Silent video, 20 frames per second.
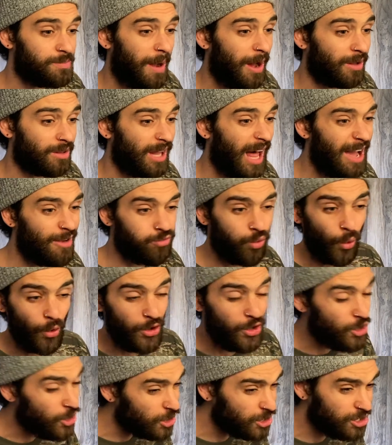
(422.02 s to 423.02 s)
about life while
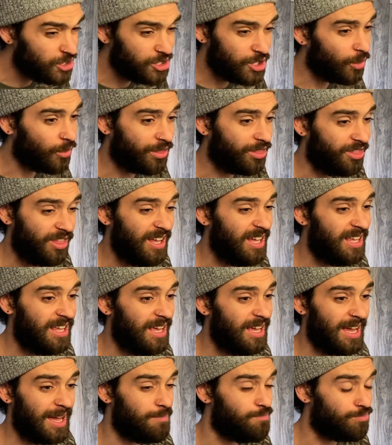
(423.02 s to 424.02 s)
you're still
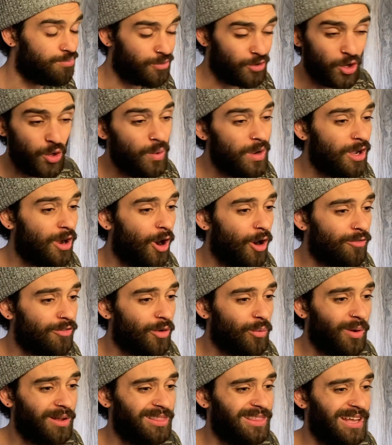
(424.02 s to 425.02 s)
thinking and brewing over
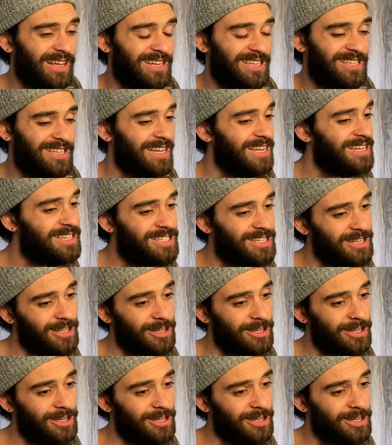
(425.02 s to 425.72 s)
what they did to